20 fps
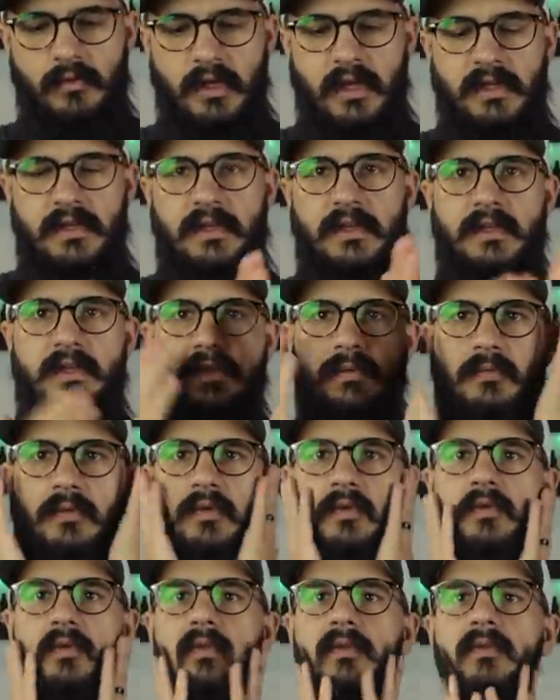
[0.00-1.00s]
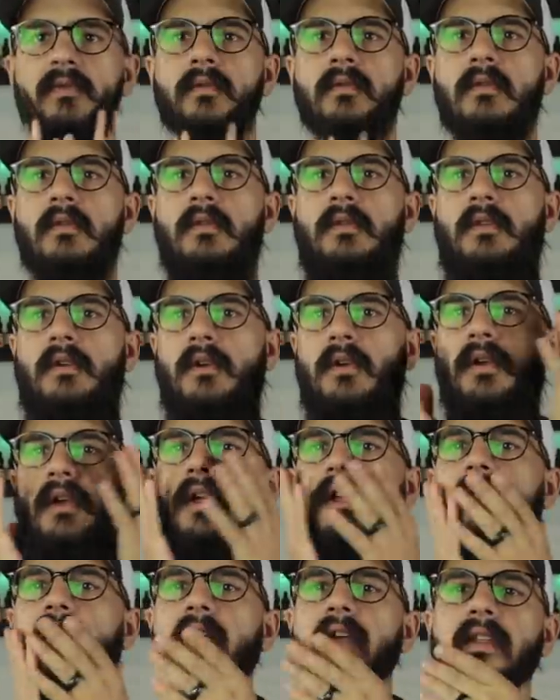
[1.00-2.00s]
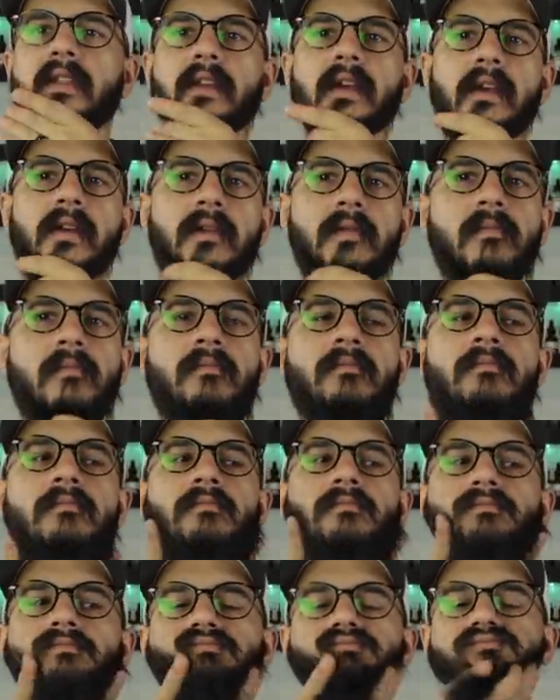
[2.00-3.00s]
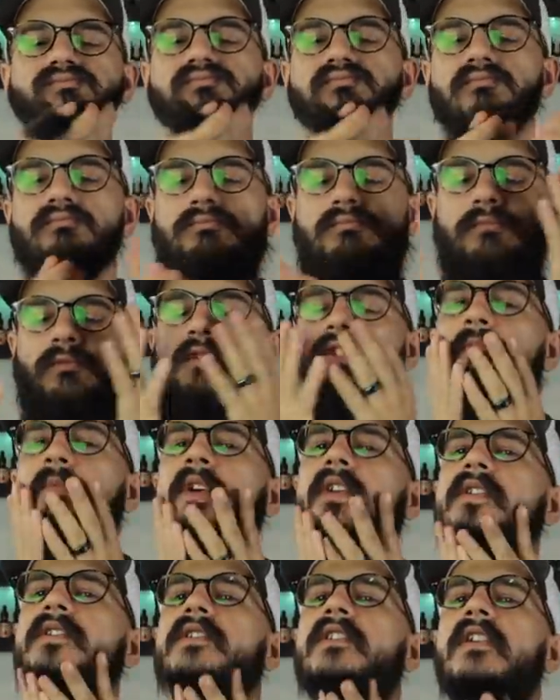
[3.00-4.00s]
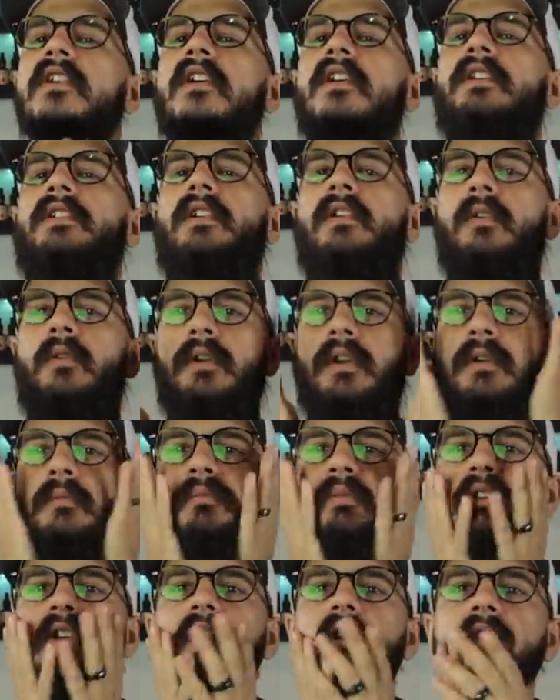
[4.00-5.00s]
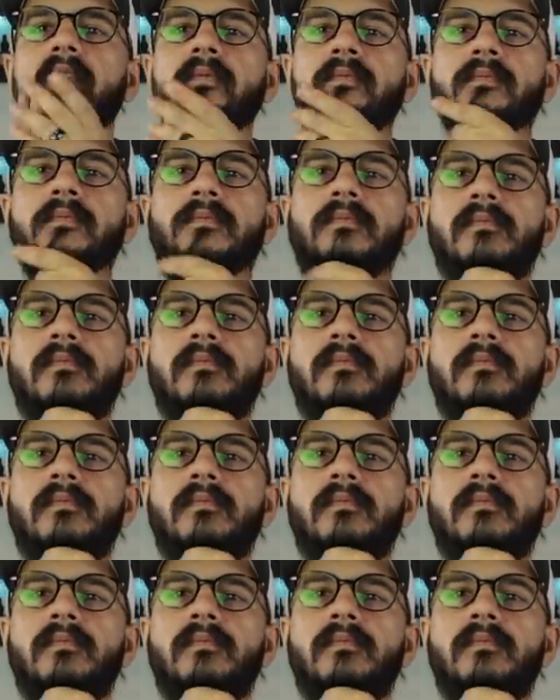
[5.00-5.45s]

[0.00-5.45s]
Nice and smooth. I like that. Smells good going in beard.